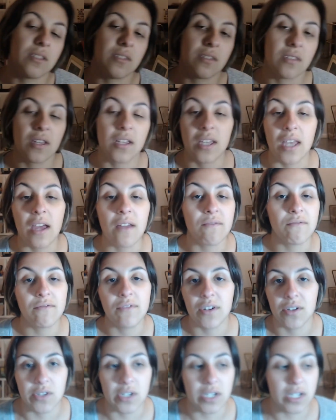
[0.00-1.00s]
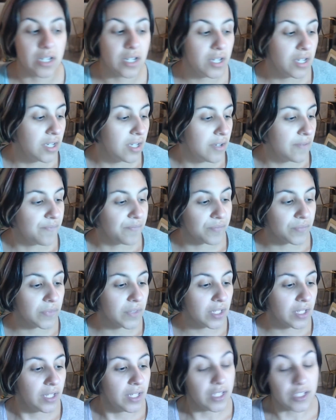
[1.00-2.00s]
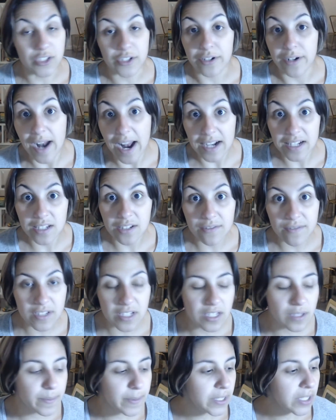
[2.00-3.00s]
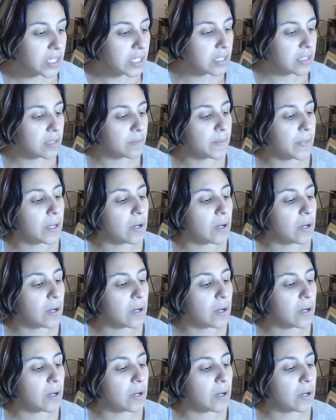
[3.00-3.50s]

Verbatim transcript: It's again very interactive experience,